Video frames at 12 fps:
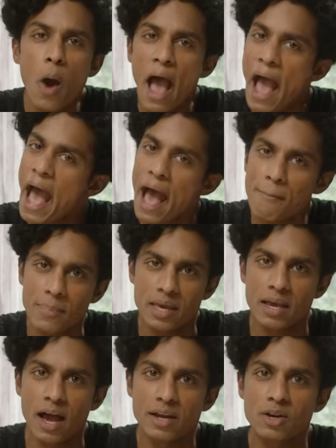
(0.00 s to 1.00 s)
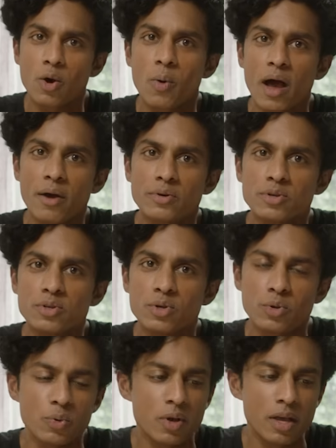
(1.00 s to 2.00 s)
happy I know how to
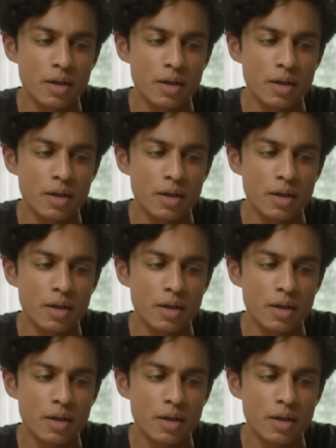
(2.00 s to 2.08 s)
do,